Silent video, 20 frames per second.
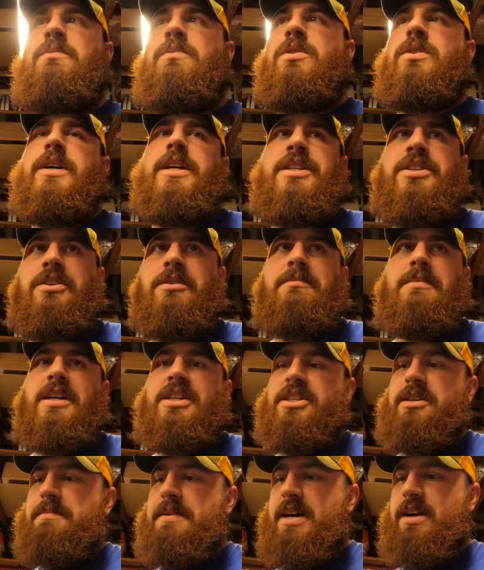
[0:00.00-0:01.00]
worry too
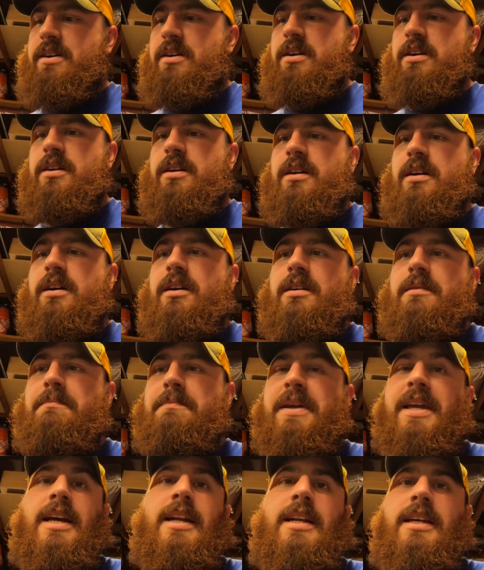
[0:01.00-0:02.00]
much about her
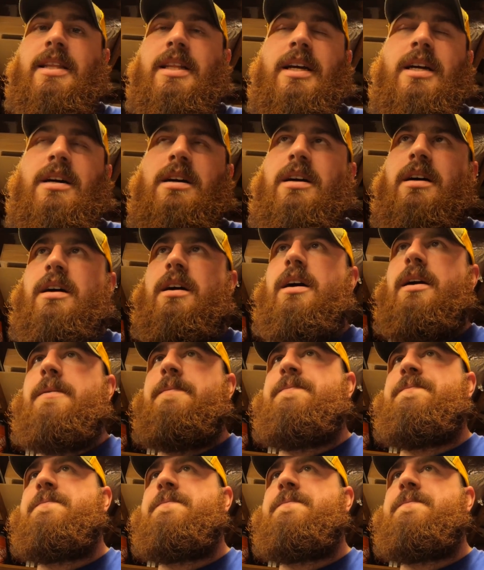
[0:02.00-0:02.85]
being in the car.